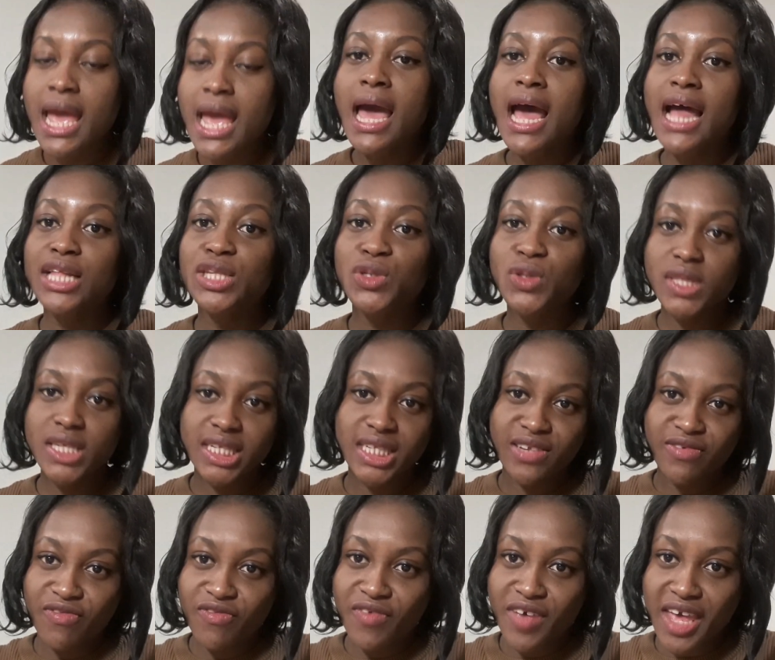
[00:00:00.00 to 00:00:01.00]
And to this
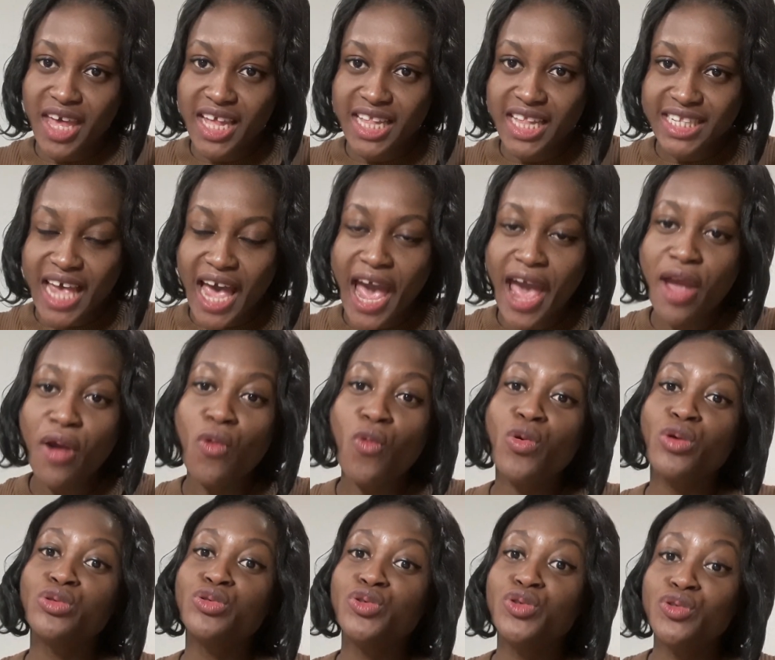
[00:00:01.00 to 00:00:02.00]
effect, I
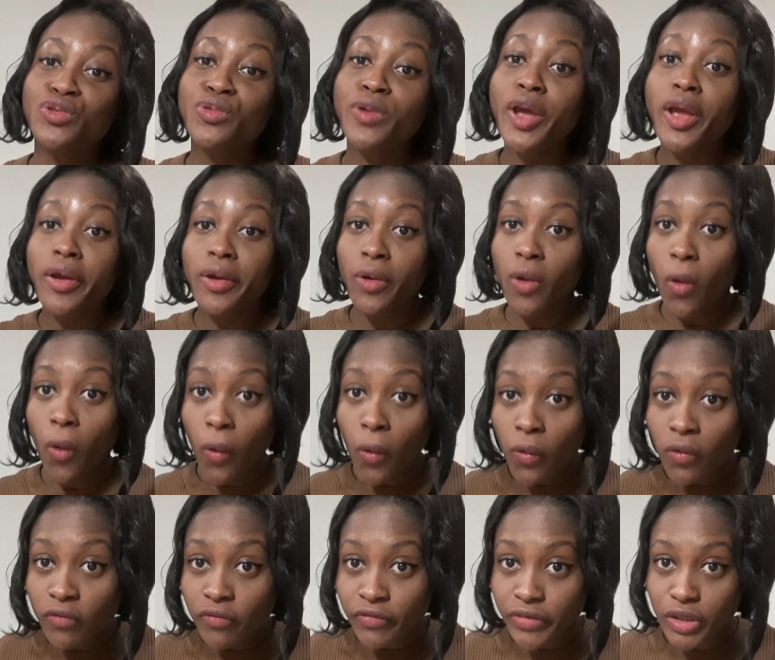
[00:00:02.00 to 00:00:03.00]
will do a
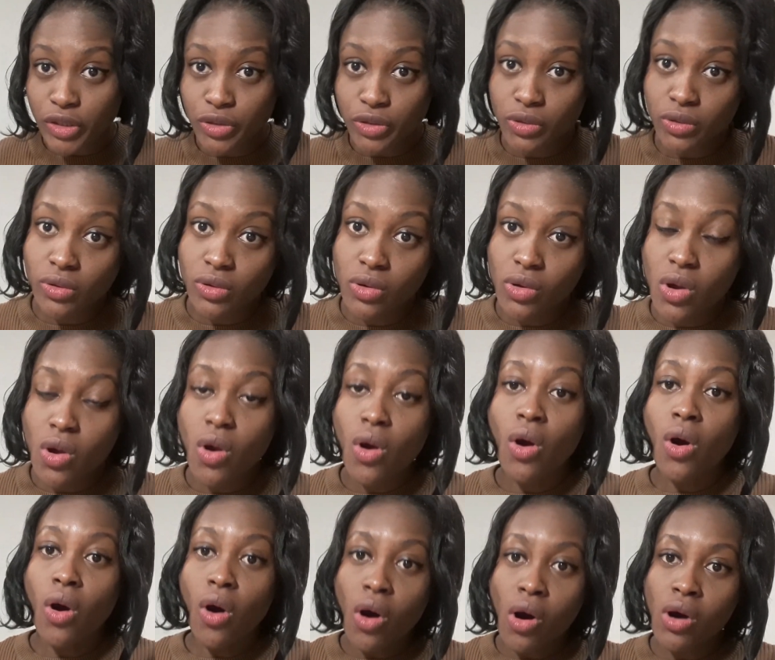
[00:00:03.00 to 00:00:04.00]
whole video
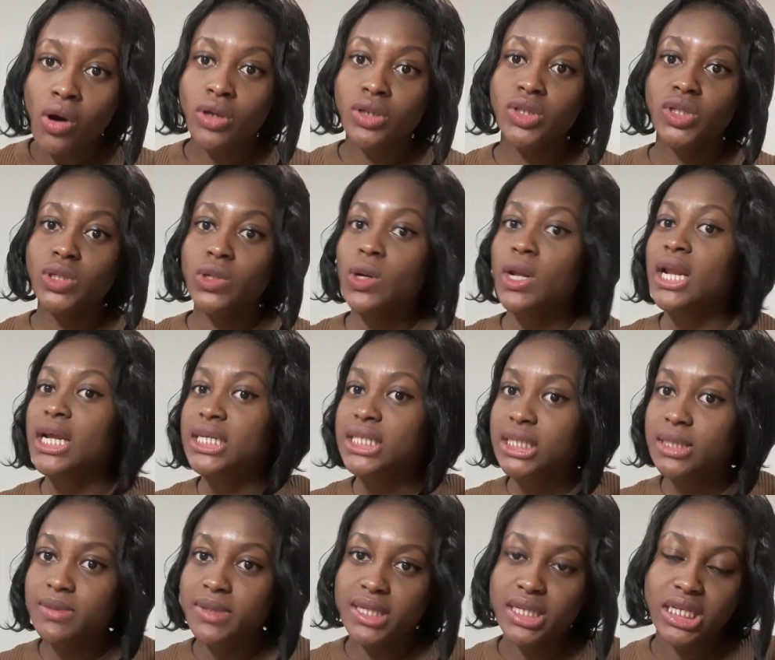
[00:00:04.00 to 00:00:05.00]
on
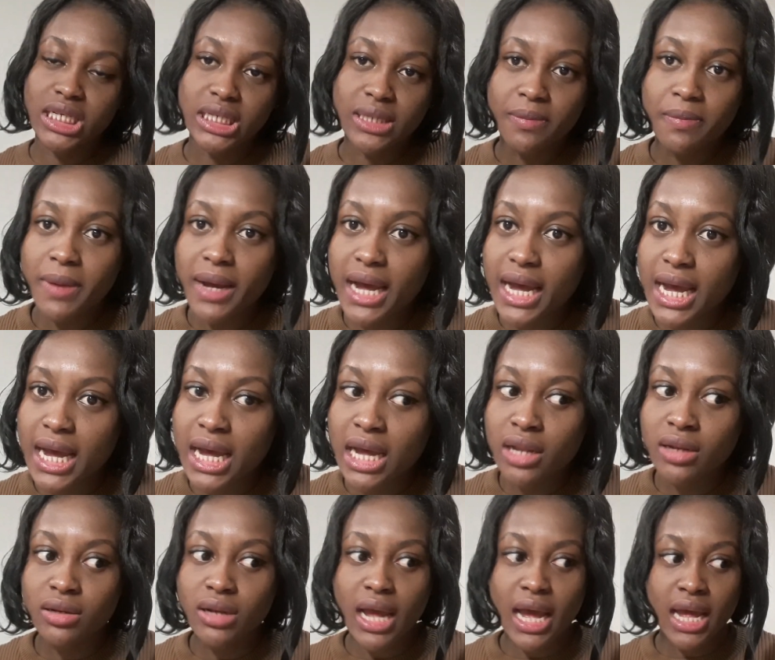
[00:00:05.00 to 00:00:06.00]
scholarships in
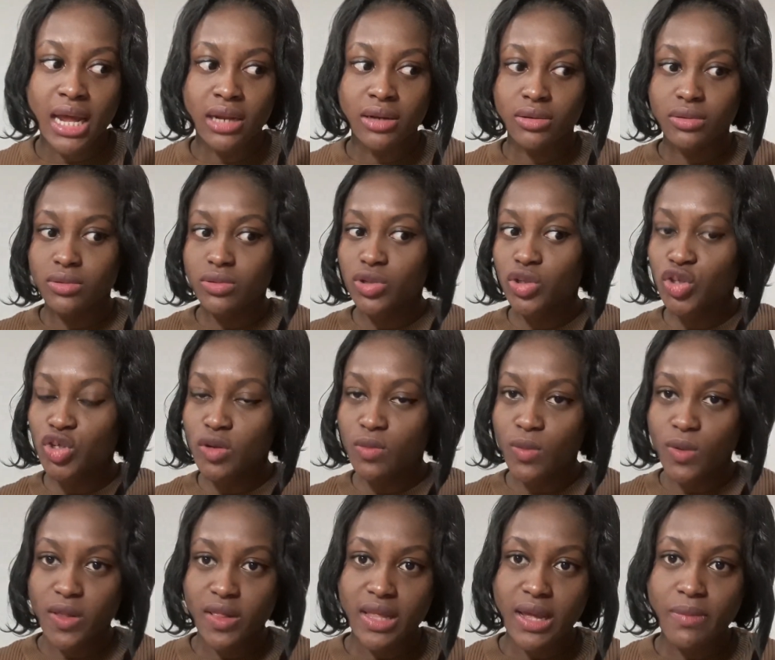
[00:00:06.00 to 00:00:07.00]
Japan and some
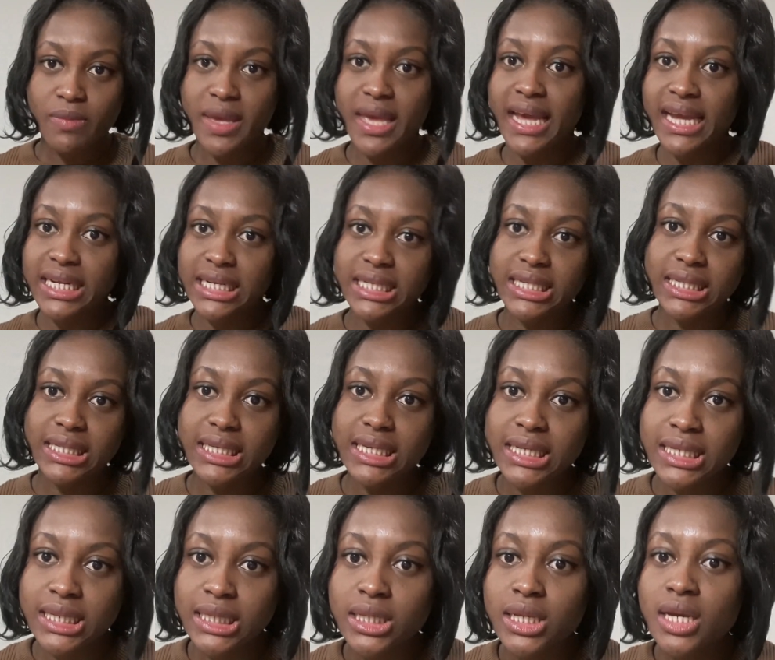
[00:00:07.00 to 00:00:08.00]
other behind the
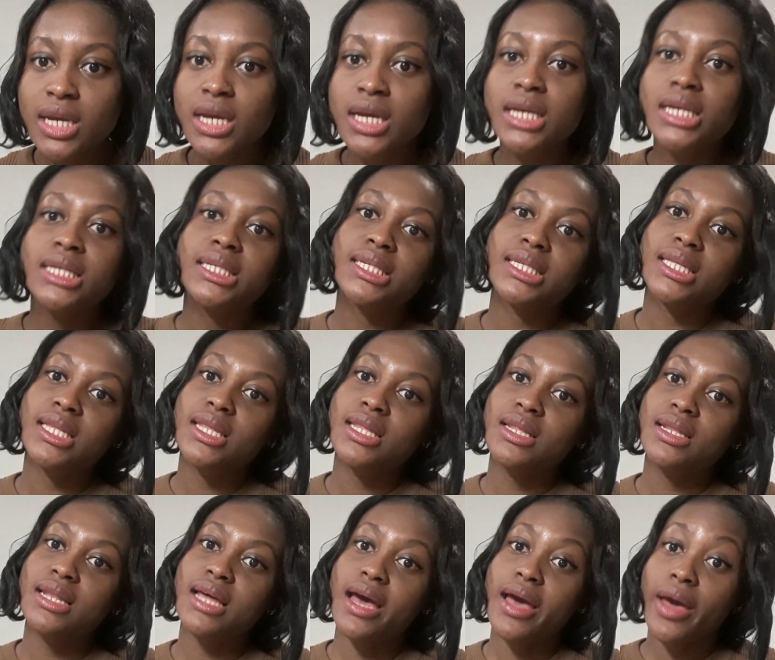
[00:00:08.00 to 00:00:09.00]
scene
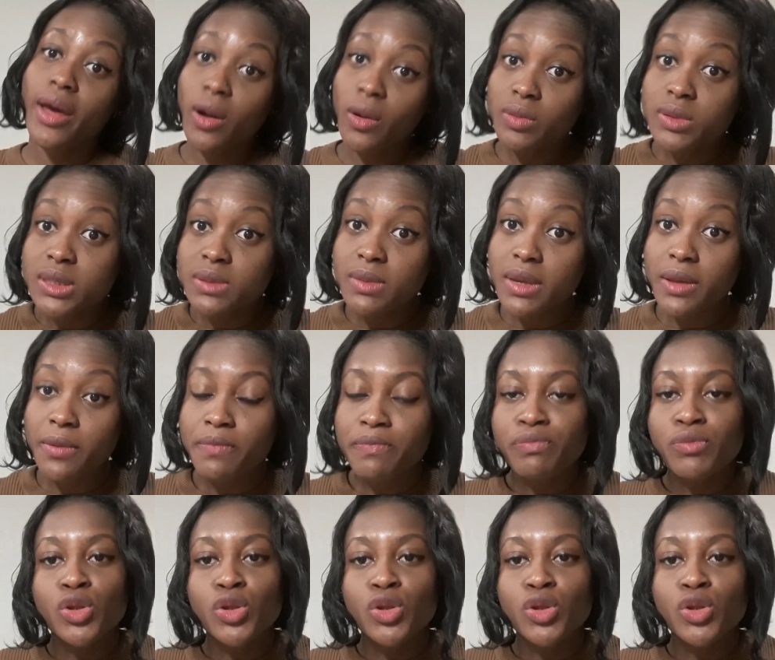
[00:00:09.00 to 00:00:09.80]
that helped me.